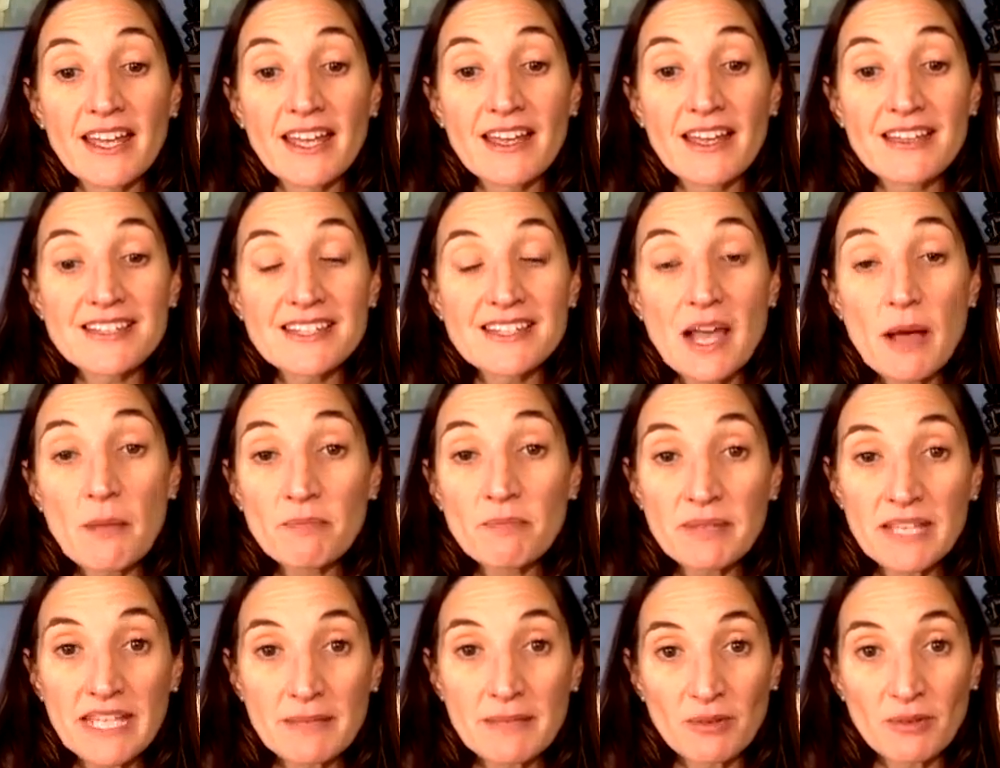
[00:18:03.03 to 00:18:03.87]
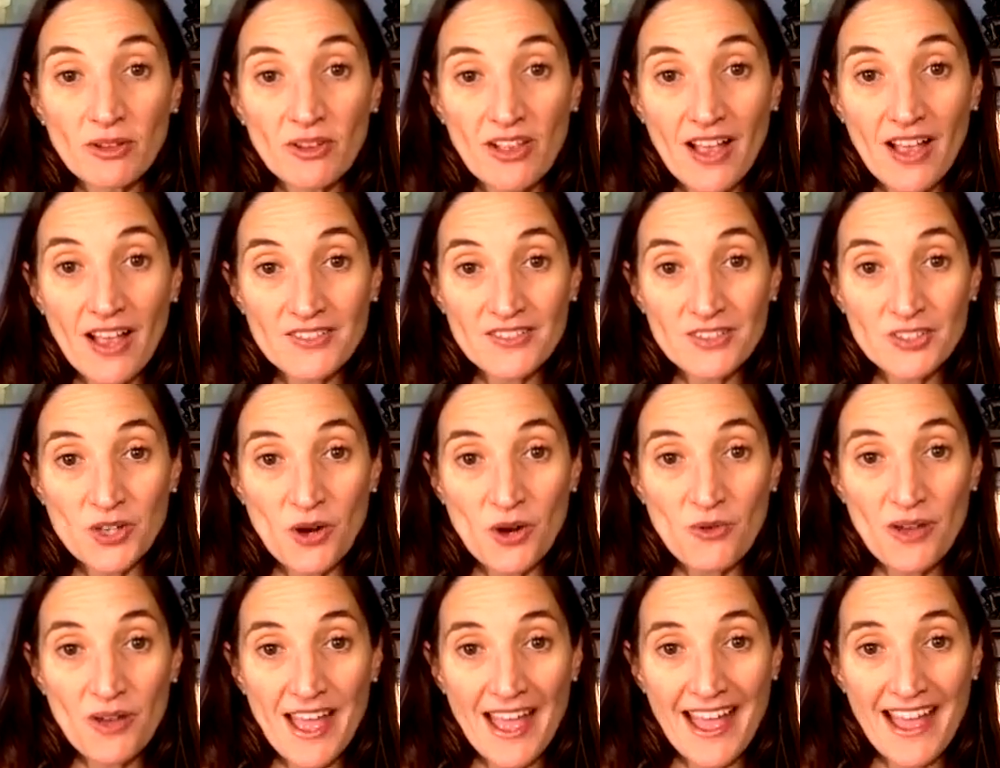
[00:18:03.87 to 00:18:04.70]
some people
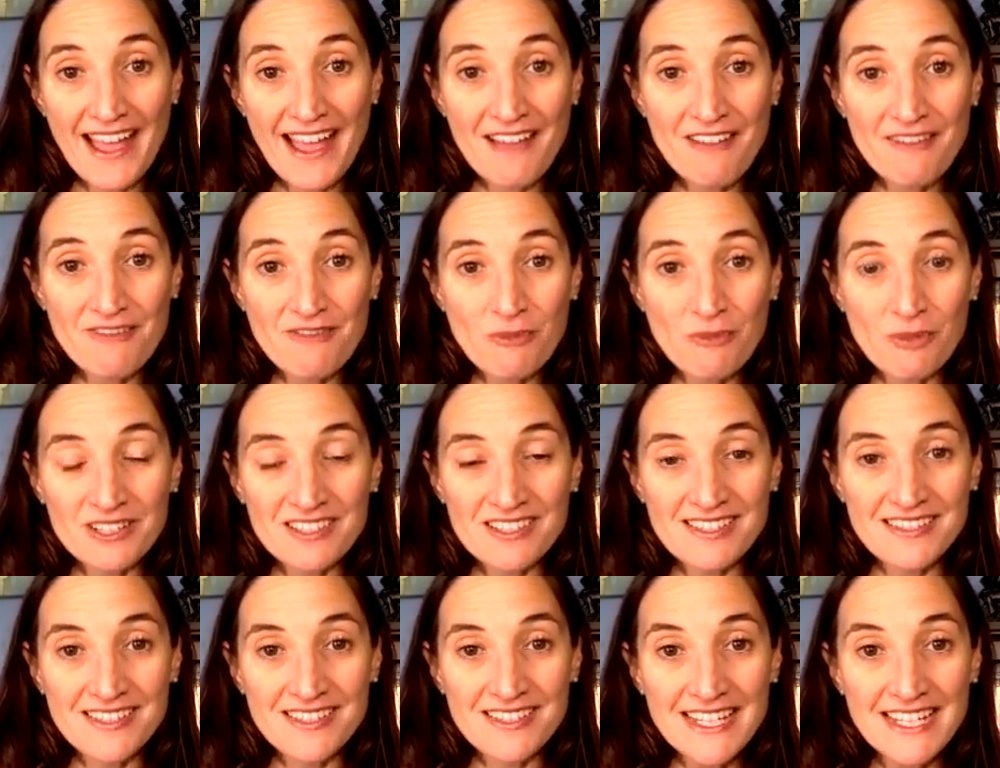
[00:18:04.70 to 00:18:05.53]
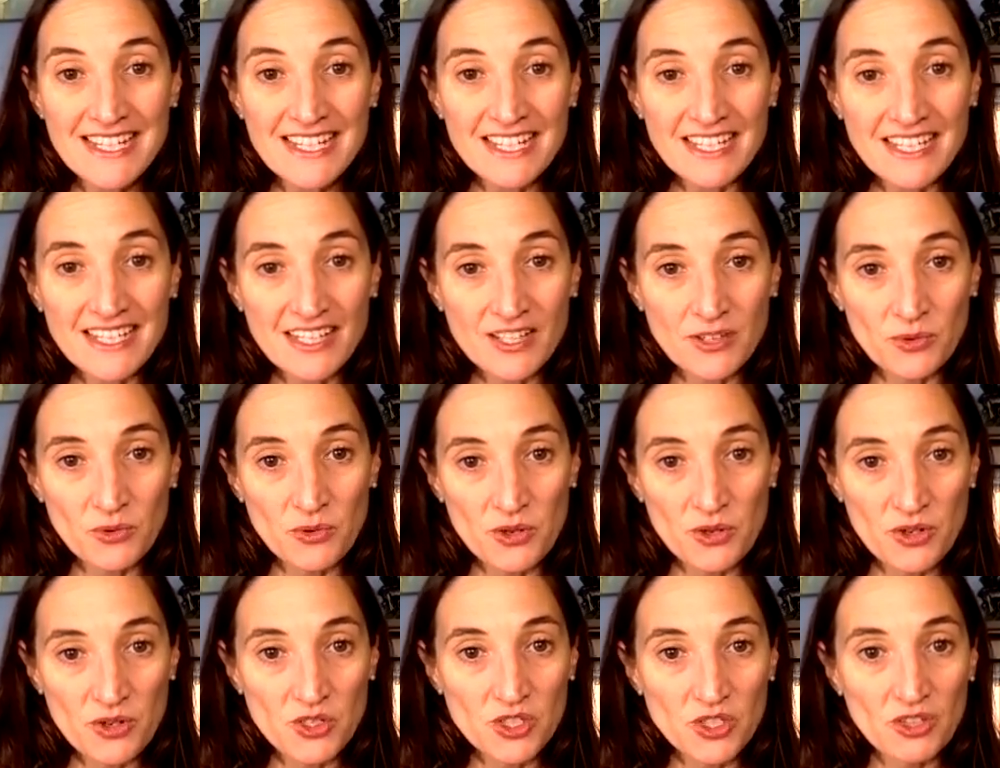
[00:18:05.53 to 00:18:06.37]
don't have what's needed in
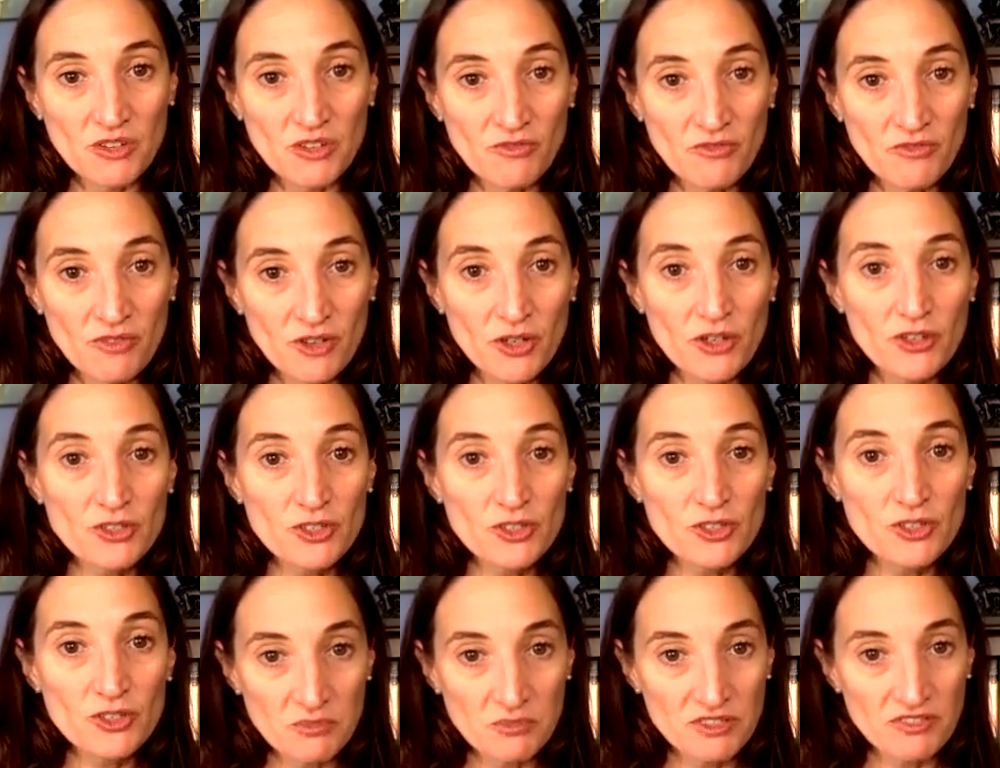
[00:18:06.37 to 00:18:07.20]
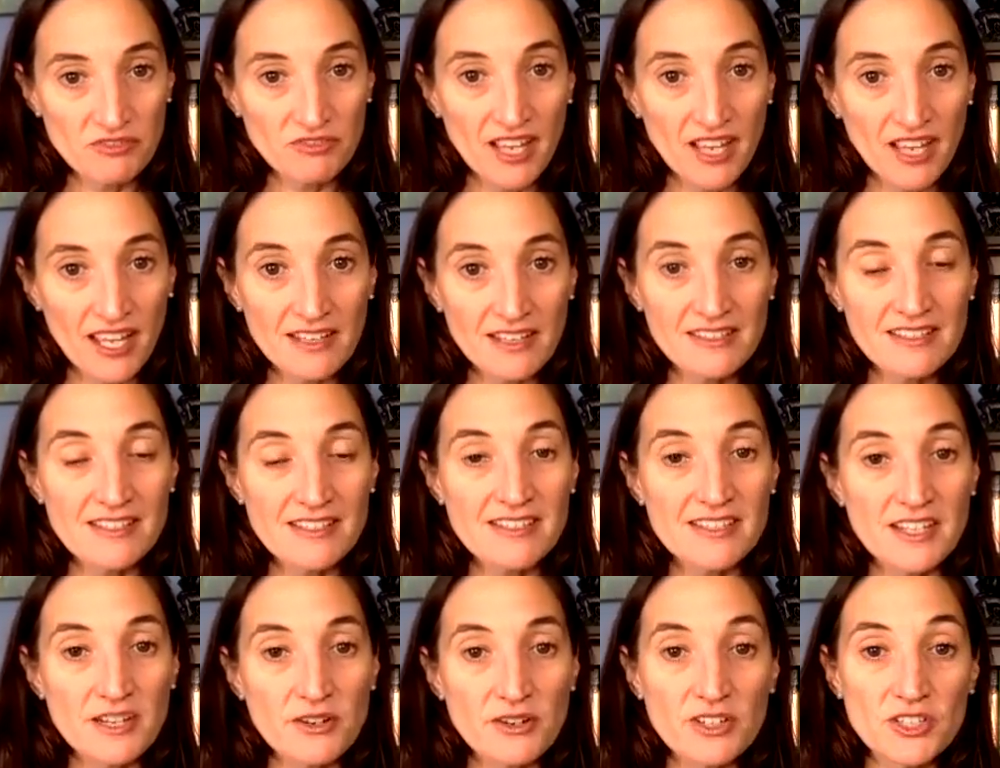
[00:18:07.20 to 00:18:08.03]
order to convert tryptophan to
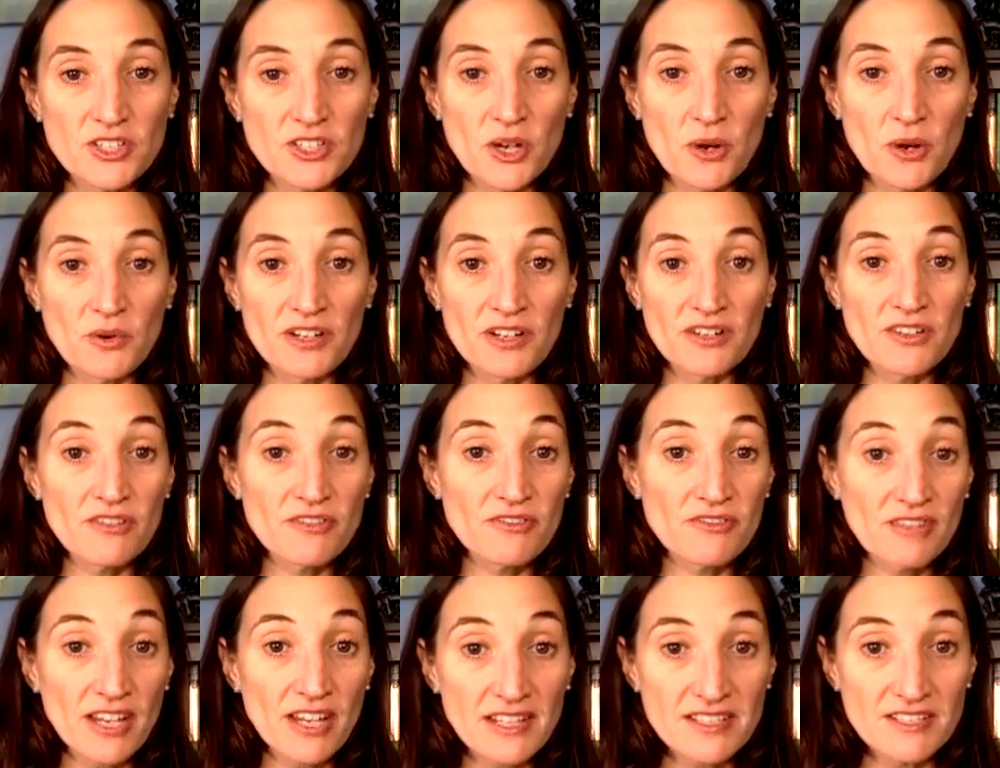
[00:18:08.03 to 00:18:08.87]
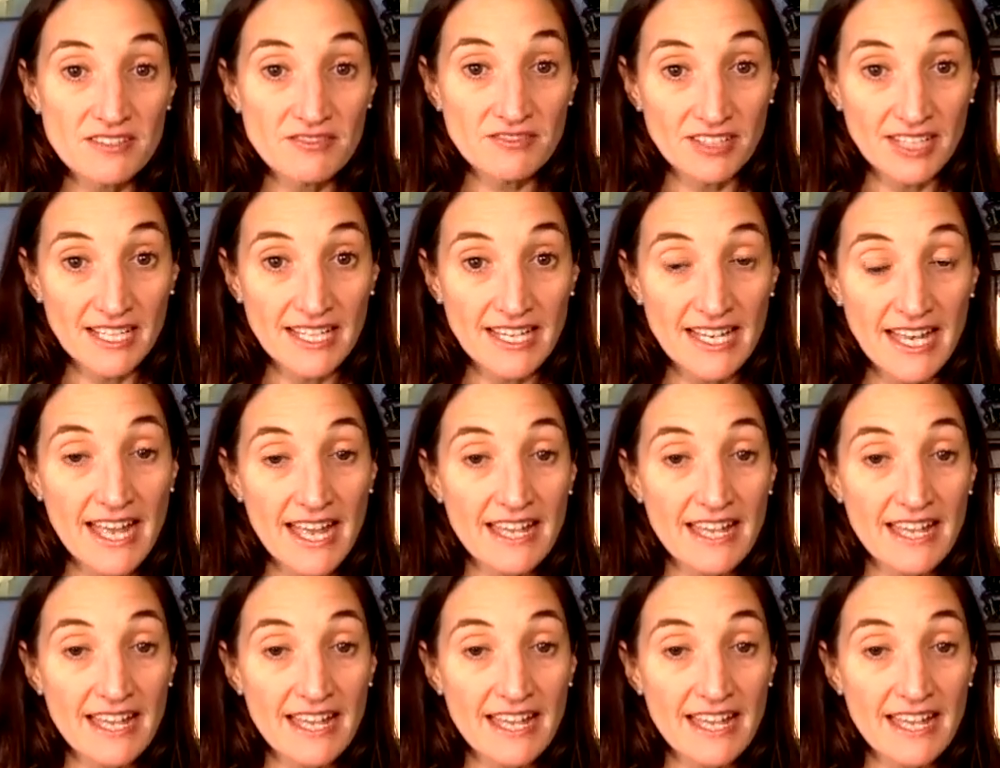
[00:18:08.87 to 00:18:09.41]
serotonin effectively.